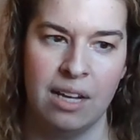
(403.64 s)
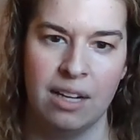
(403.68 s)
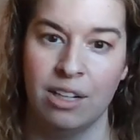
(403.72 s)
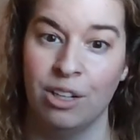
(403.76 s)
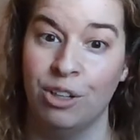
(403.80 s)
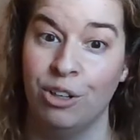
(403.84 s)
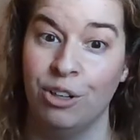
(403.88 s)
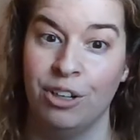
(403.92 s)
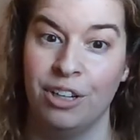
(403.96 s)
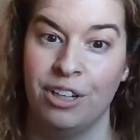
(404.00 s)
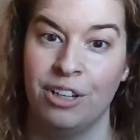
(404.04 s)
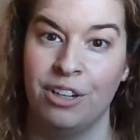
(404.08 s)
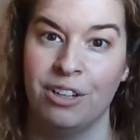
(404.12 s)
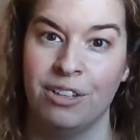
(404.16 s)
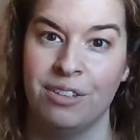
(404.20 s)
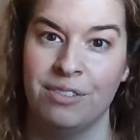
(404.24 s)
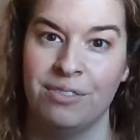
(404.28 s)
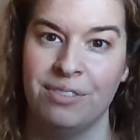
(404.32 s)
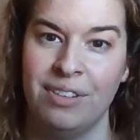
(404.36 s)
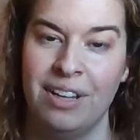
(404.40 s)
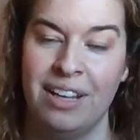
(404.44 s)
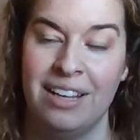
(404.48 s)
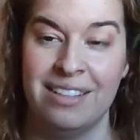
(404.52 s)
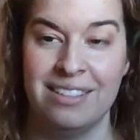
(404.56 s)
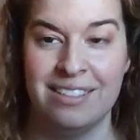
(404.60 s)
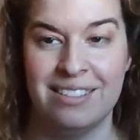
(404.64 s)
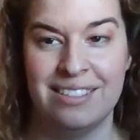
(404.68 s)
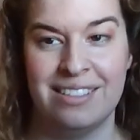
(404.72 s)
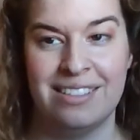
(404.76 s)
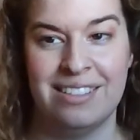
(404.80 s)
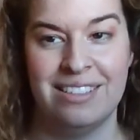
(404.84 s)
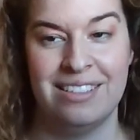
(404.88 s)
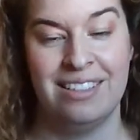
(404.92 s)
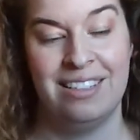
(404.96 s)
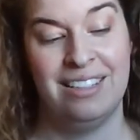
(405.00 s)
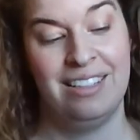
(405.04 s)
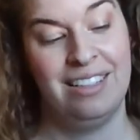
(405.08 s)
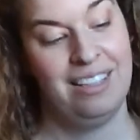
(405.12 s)
a learning curve and
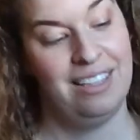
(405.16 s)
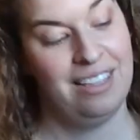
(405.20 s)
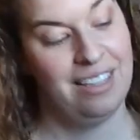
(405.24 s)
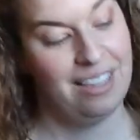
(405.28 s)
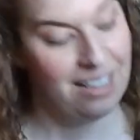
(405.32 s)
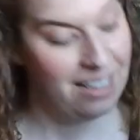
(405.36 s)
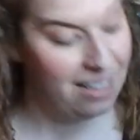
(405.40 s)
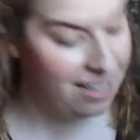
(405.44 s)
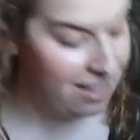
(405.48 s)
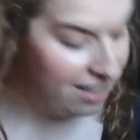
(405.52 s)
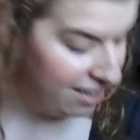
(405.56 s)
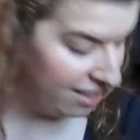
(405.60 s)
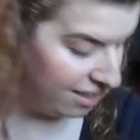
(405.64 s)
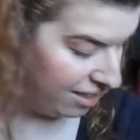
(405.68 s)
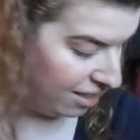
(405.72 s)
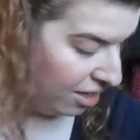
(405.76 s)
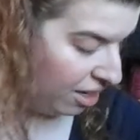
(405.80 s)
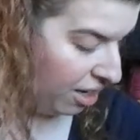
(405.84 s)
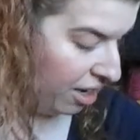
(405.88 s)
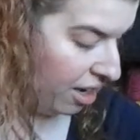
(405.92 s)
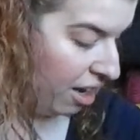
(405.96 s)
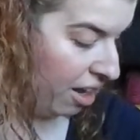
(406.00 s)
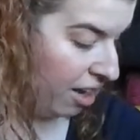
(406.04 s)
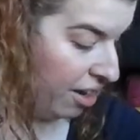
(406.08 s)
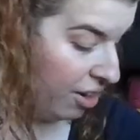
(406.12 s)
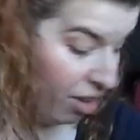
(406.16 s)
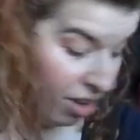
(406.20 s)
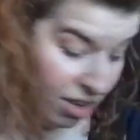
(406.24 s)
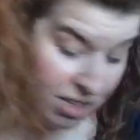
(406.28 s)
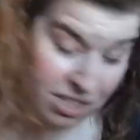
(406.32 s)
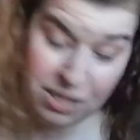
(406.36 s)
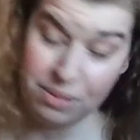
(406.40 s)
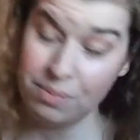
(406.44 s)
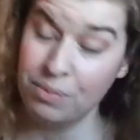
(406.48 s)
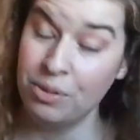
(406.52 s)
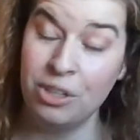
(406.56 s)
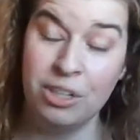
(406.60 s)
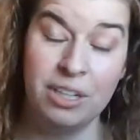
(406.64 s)
an
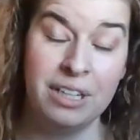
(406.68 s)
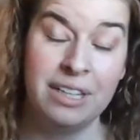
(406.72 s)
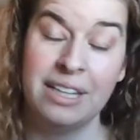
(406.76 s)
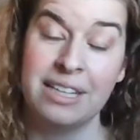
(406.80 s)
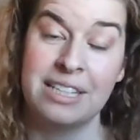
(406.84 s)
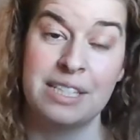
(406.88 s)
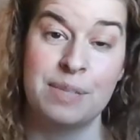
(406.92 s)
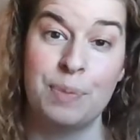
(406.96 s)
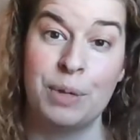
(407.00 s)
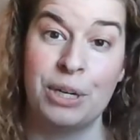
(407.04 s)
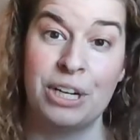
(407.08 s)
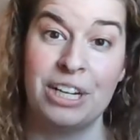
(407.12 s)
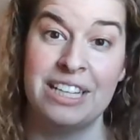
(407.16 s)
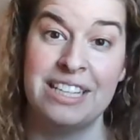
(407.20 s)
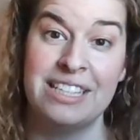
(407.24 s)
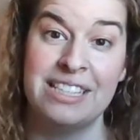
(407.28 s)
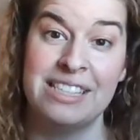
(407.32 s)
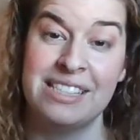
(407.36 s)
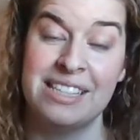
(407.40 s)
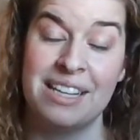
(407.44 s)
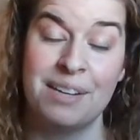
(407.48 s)
awesome learning experience.